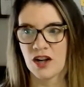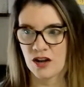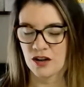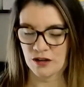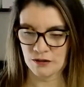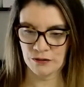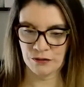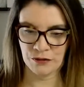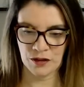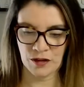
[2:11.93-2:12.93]

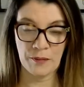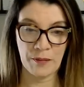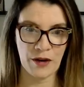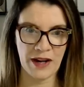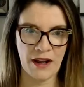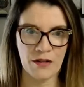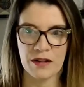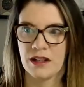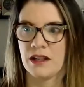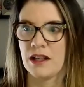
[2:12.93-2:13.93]
of
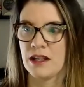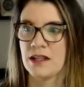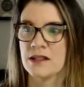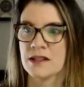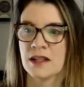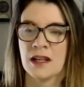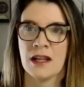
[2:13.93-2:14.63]
burnout and